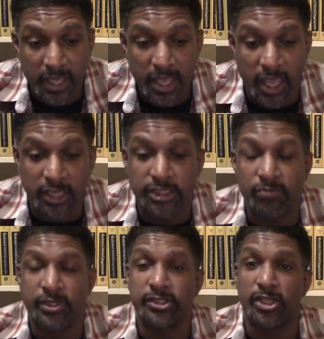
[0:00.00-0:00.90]
And she
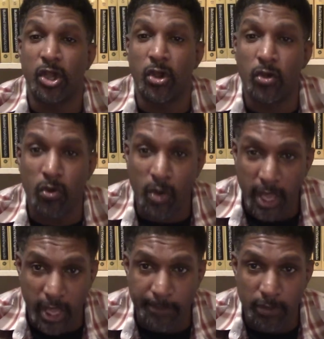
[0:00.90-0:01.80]
was so
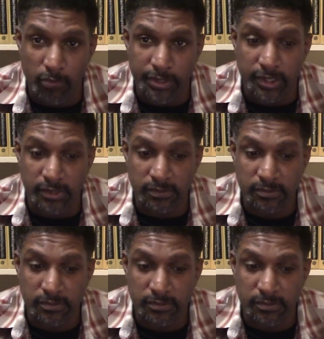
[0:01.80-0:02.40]
happy with it.